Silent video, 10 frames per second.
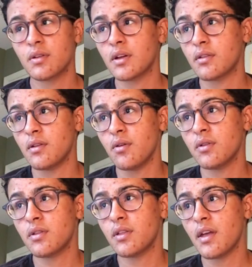Like the
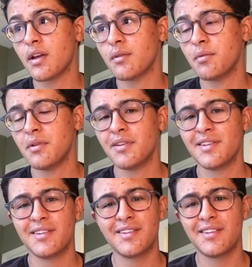only thing that I can,
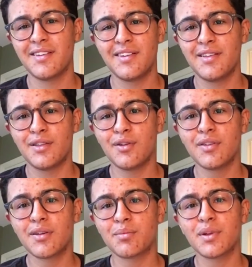the
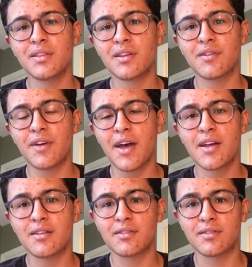only complaint that I've
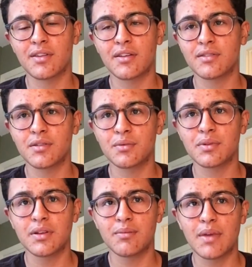had is like
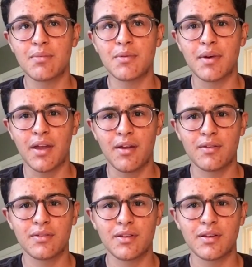literally maybe my
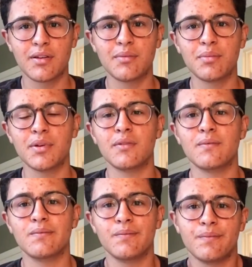hair thinning, but
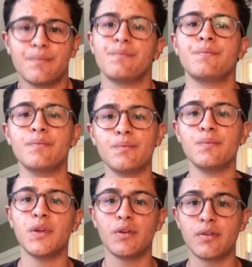
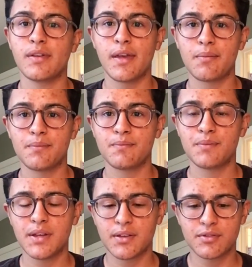you know, you can't
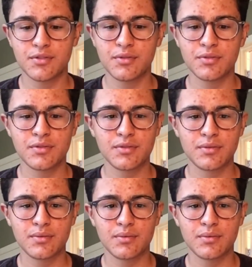pick and choose